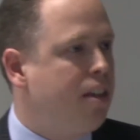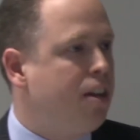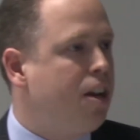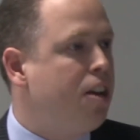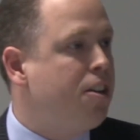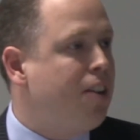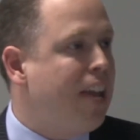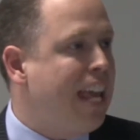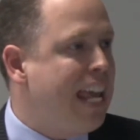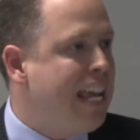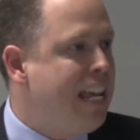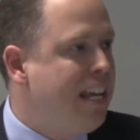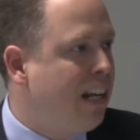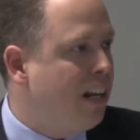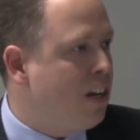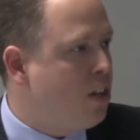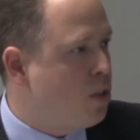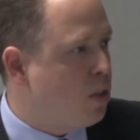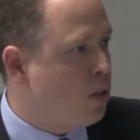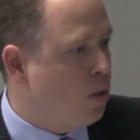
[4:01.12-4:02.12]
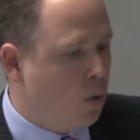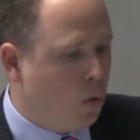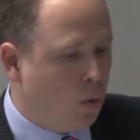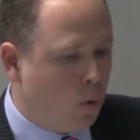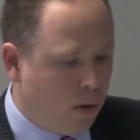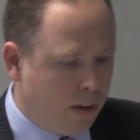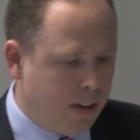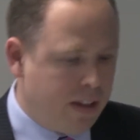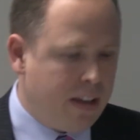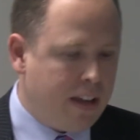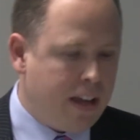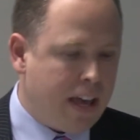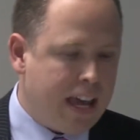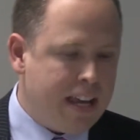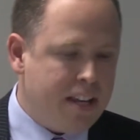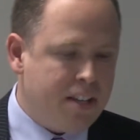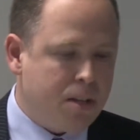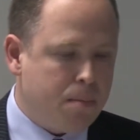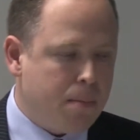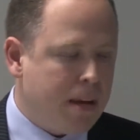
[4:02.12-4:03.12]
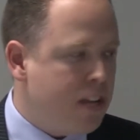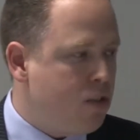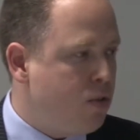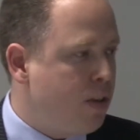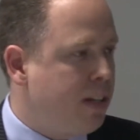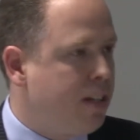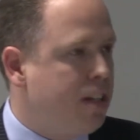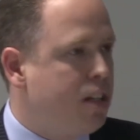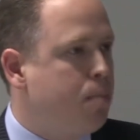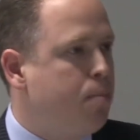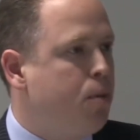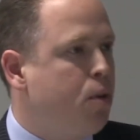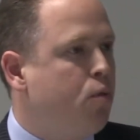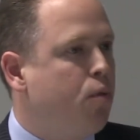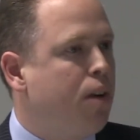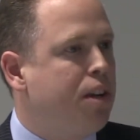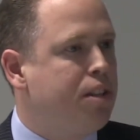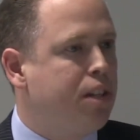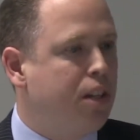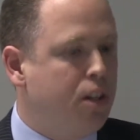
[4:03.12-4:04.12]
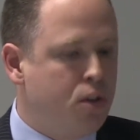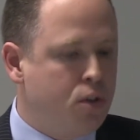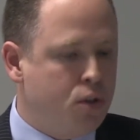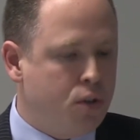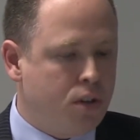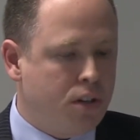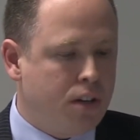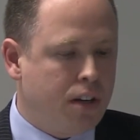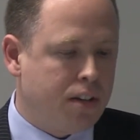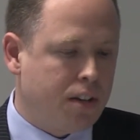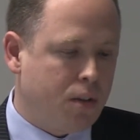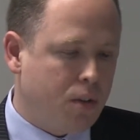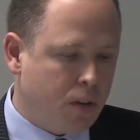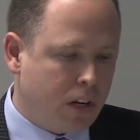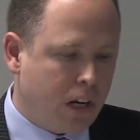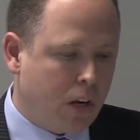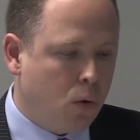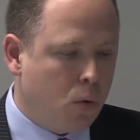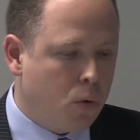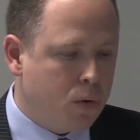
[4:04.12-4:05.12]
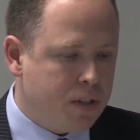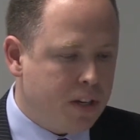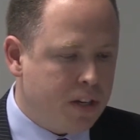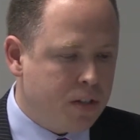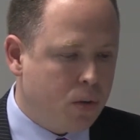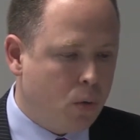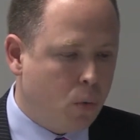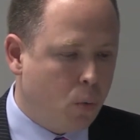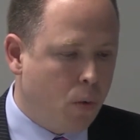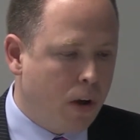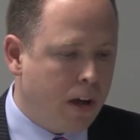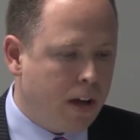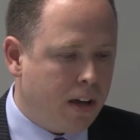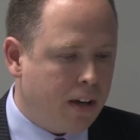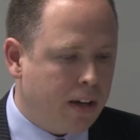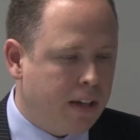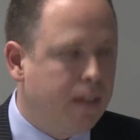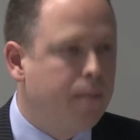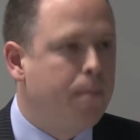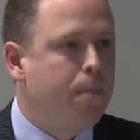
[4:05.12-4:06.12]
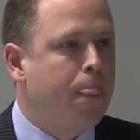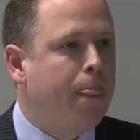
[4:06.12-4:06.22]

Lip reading: that under English law, asymmetric dispute resolution clauses work.